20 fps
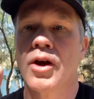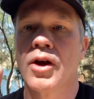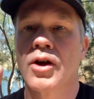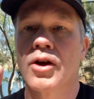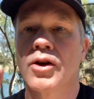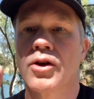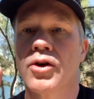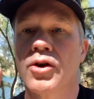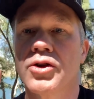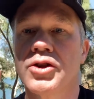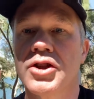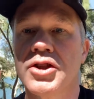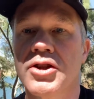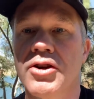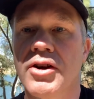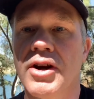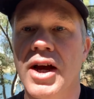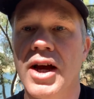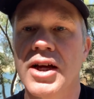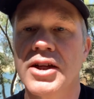Gorgeous
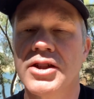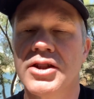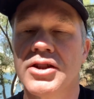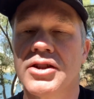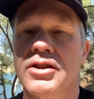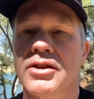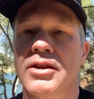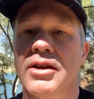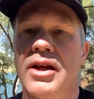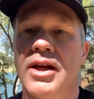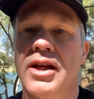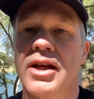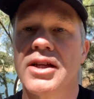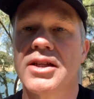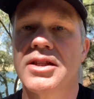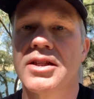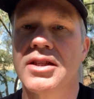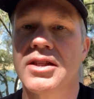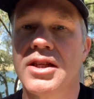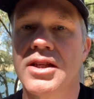Grenache
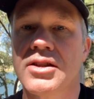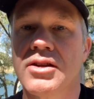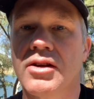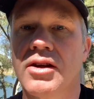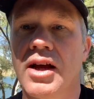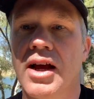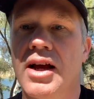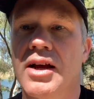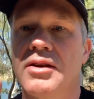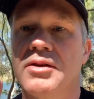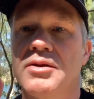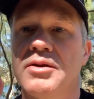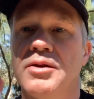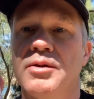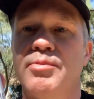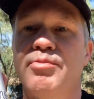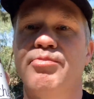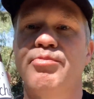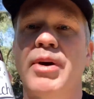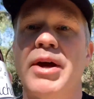is Thistledown's
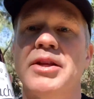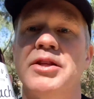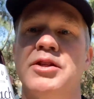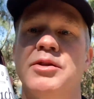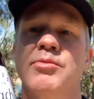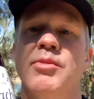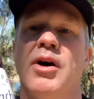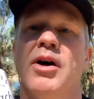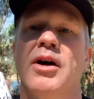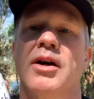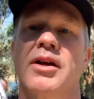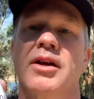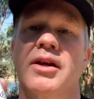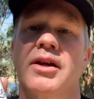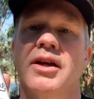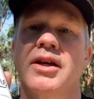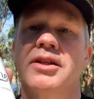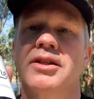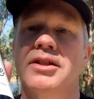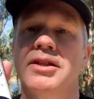benchmark
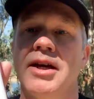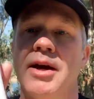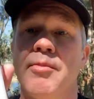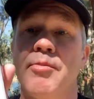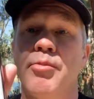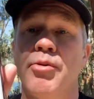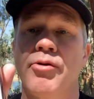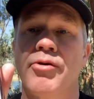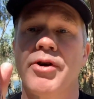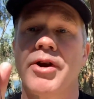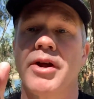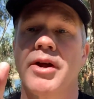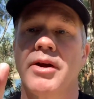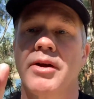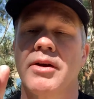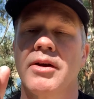contemporary